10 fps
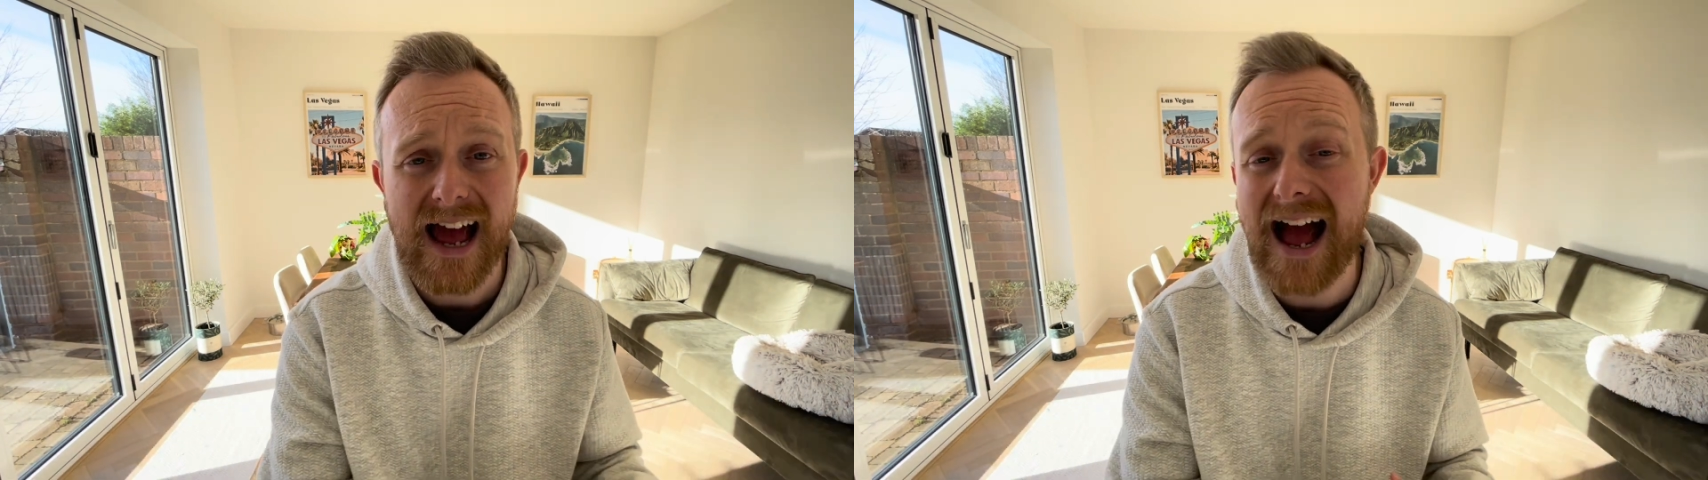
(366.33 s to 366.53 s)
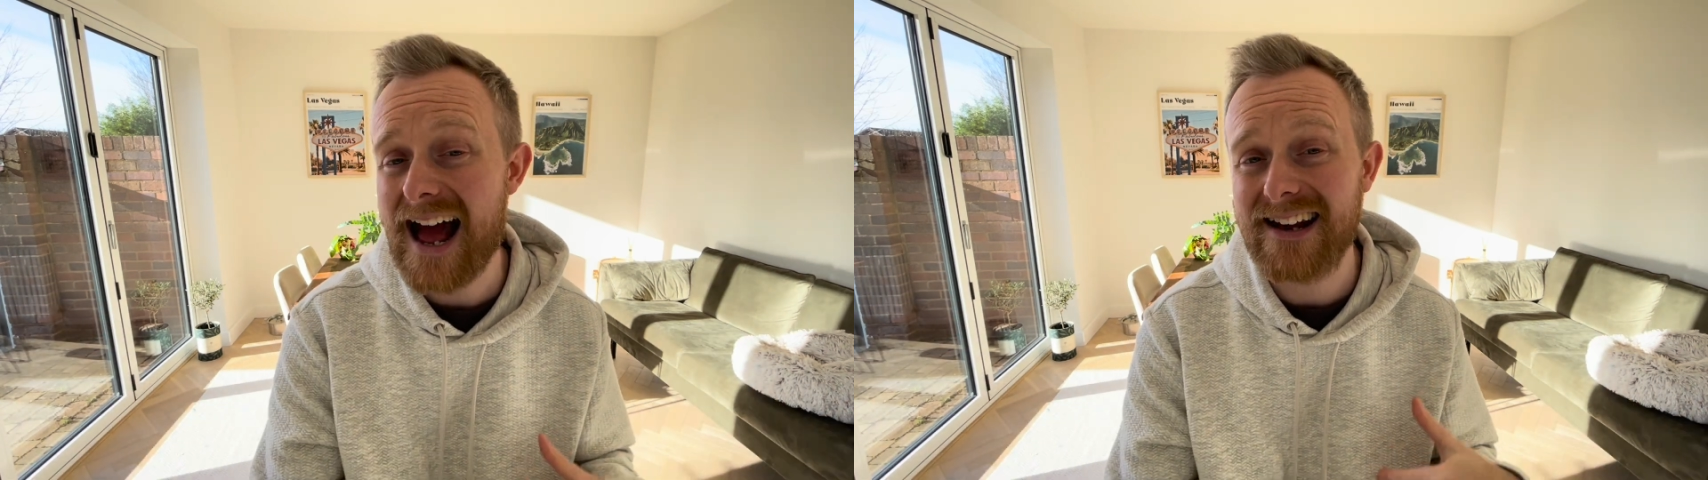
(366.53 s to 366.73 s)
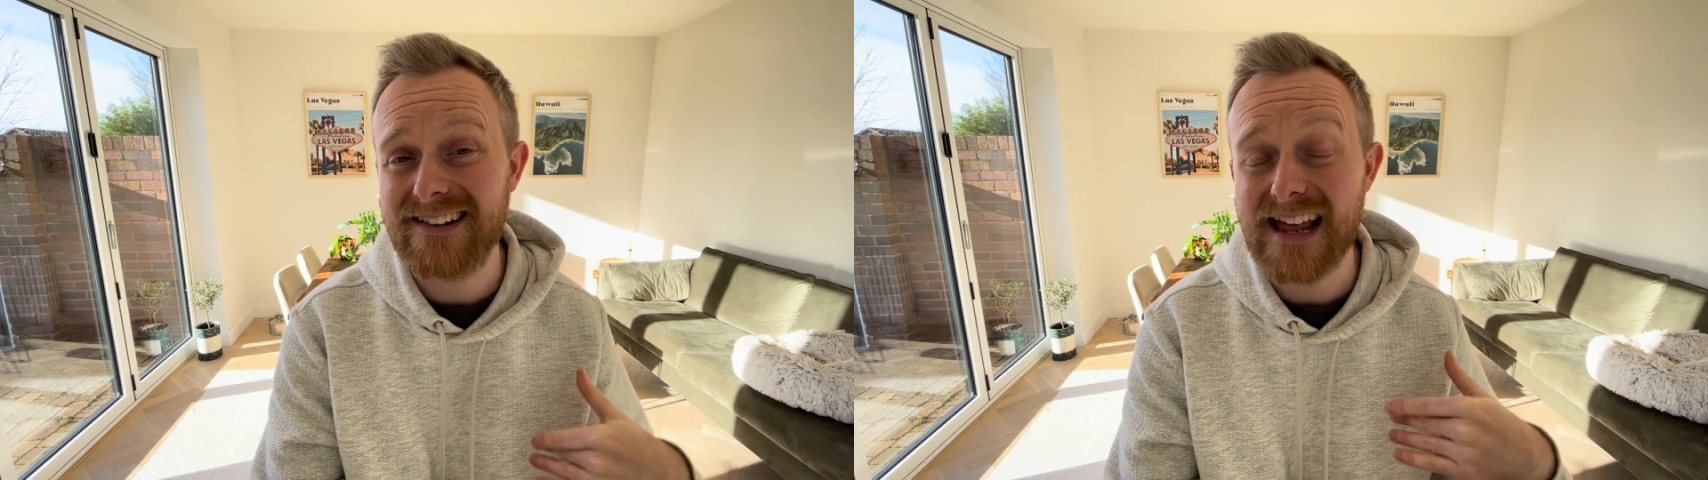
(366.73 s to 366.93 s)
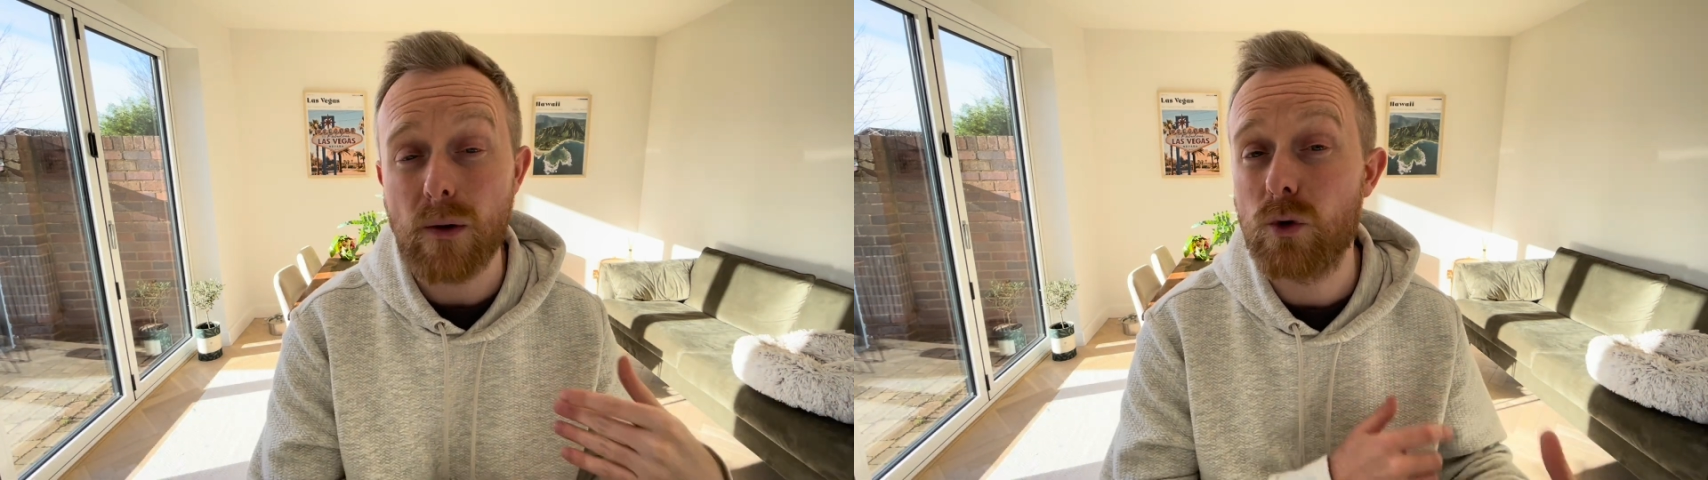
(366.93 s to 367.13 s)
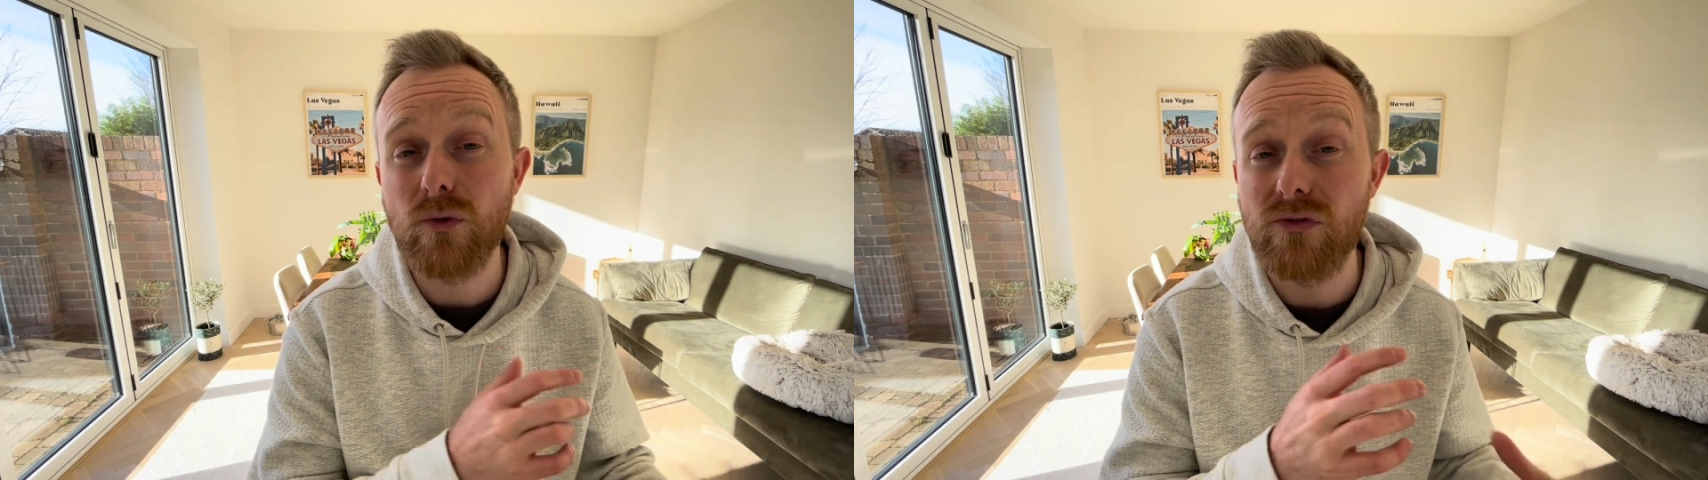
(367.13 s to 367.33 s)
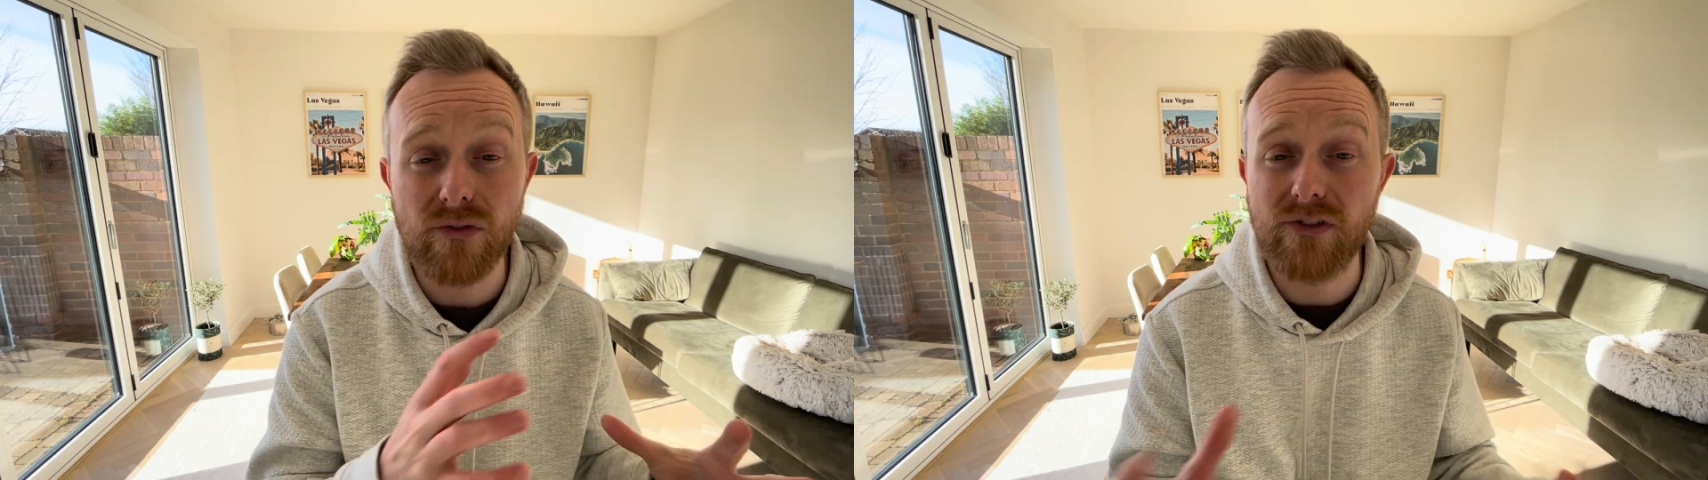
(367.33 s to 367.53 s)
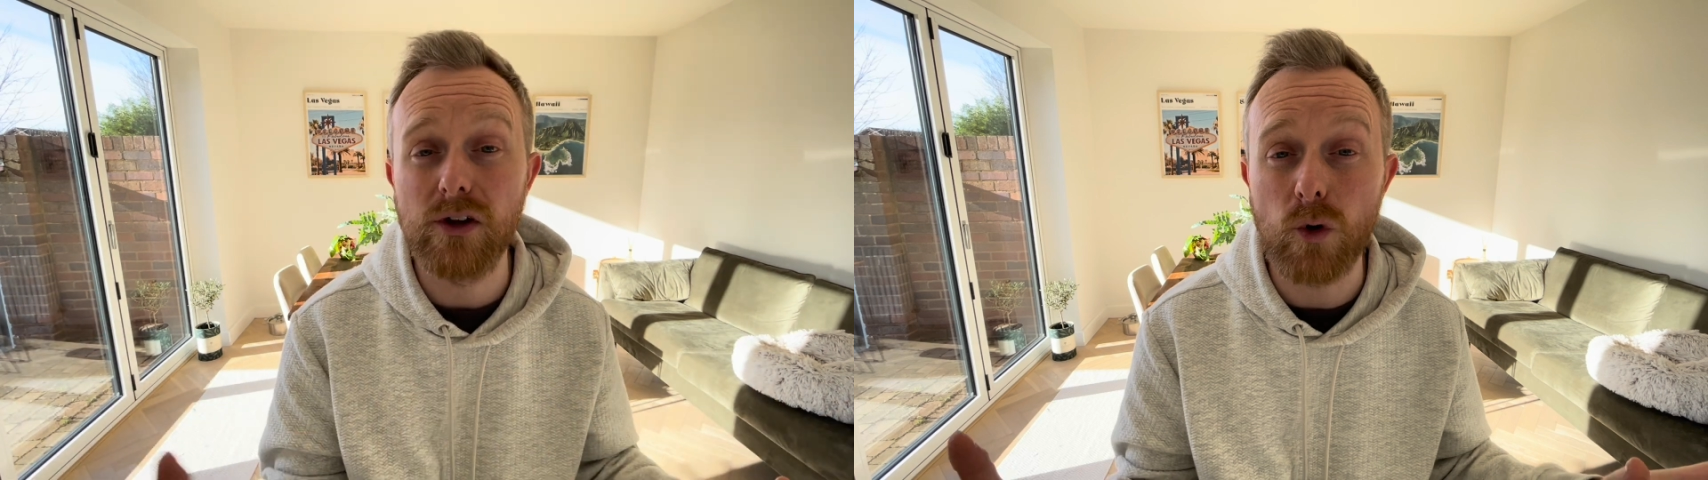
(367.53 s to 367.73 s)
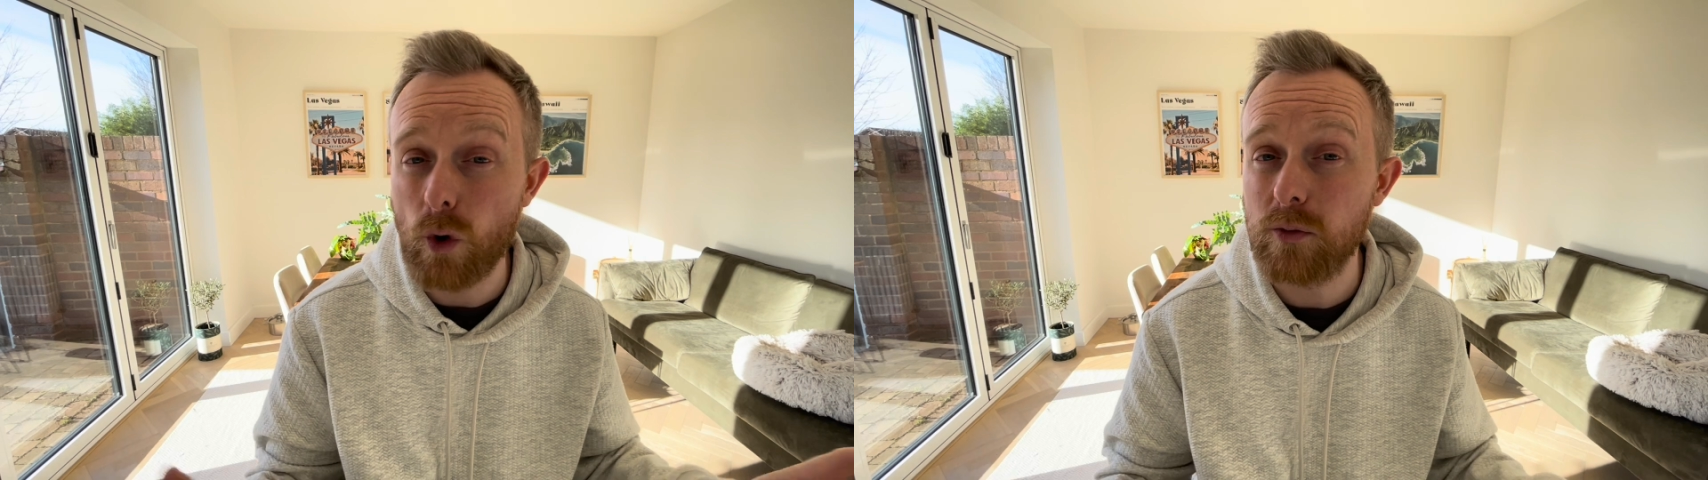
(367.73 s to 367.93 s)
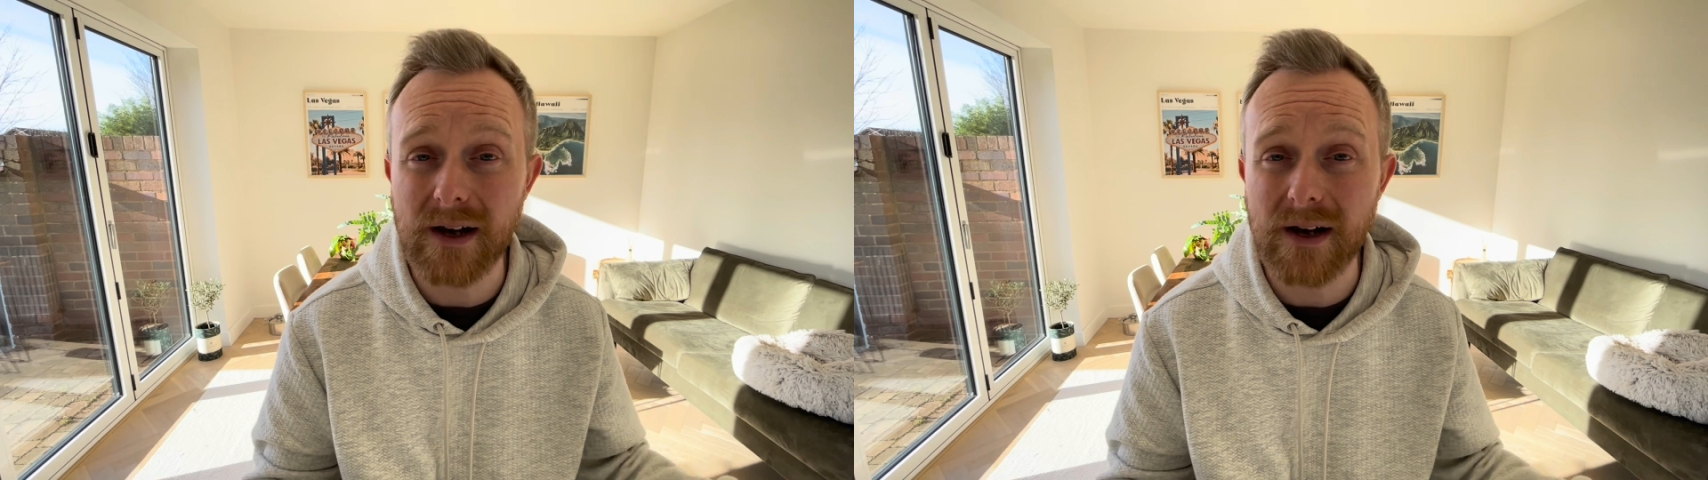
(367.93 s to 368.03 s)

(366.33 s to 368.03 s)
and that will fulfill all